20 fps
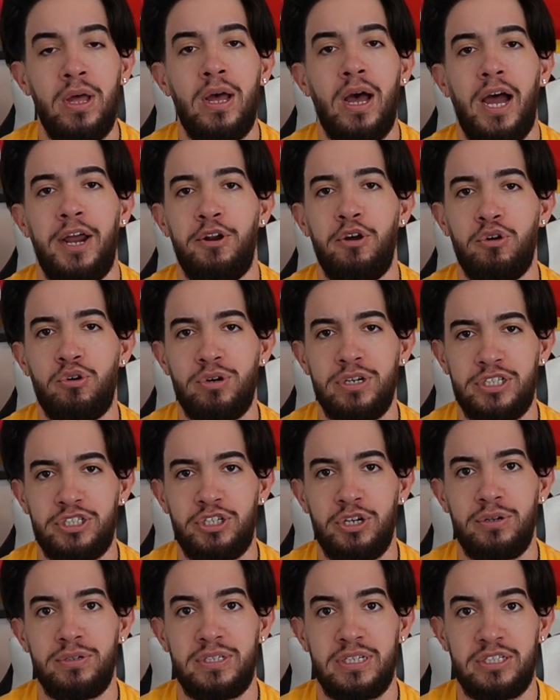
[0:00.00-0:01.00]
I know Chris
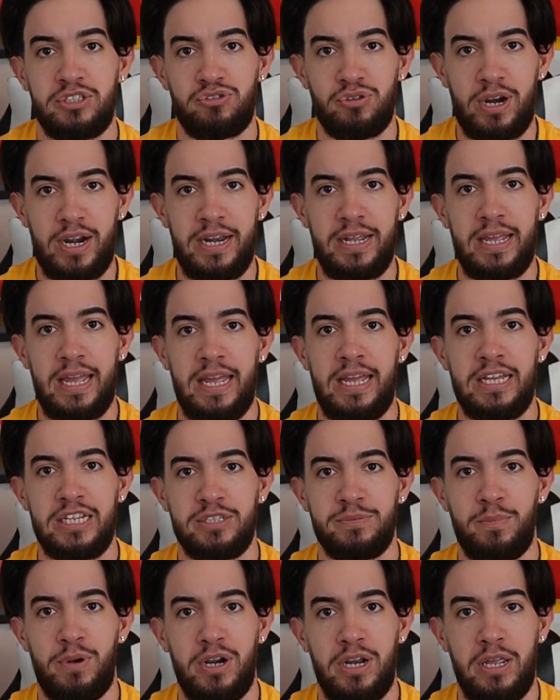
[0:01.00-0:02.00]
Jones is trying to get his
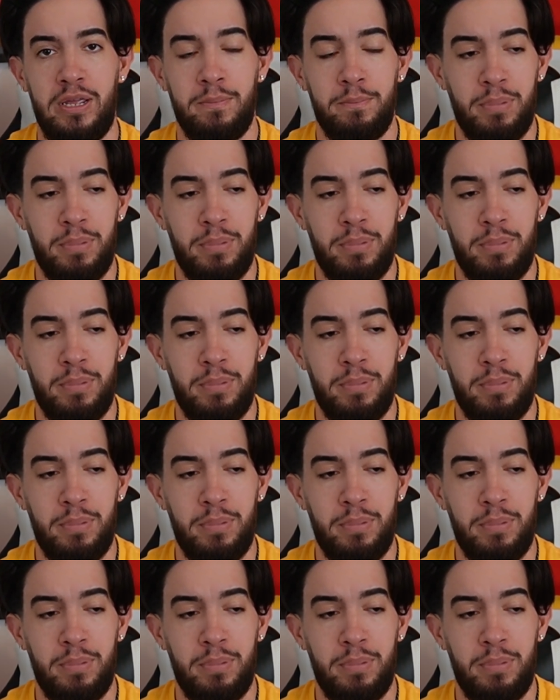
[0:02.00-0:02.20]
money,